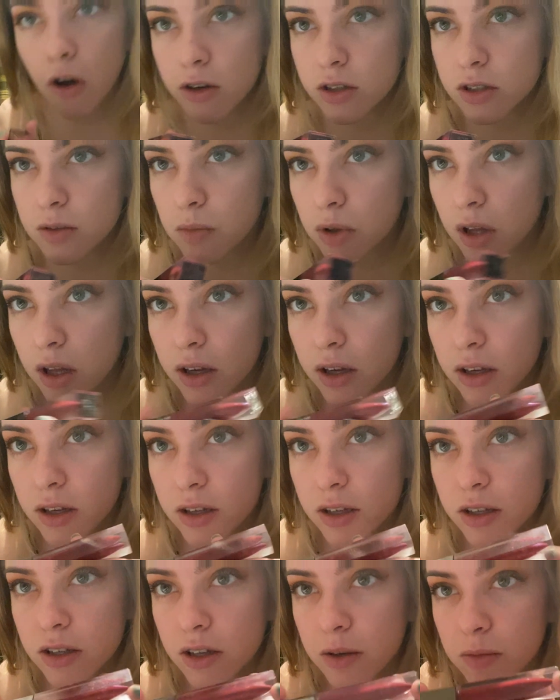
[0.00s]
ox blood
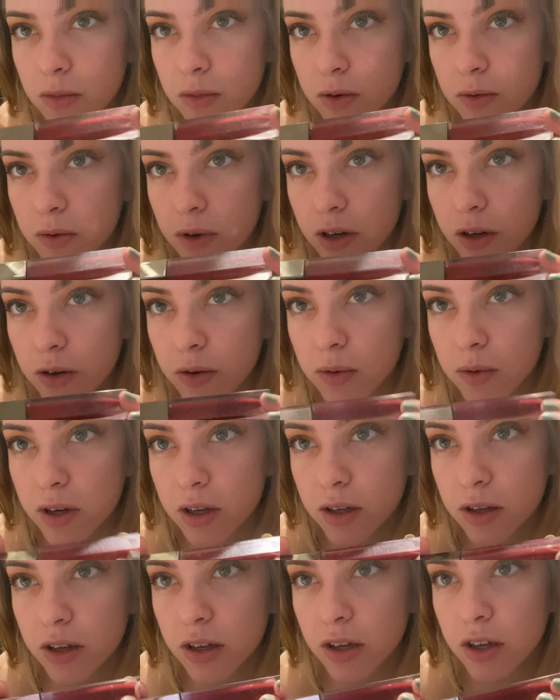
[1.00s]
and number
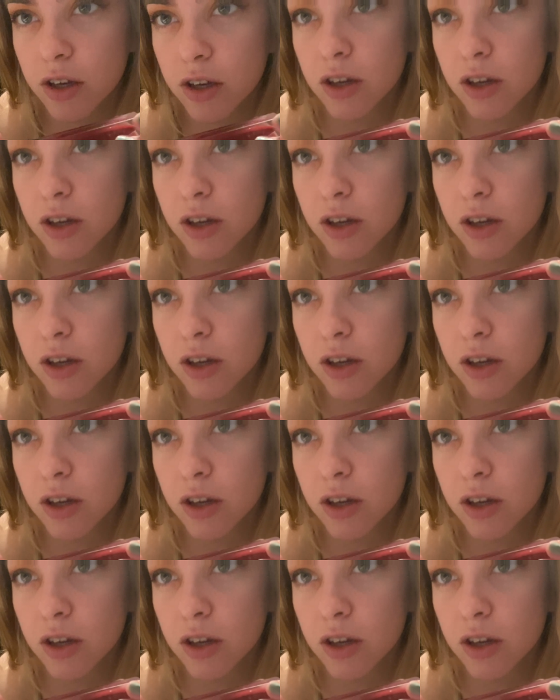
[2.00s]
101,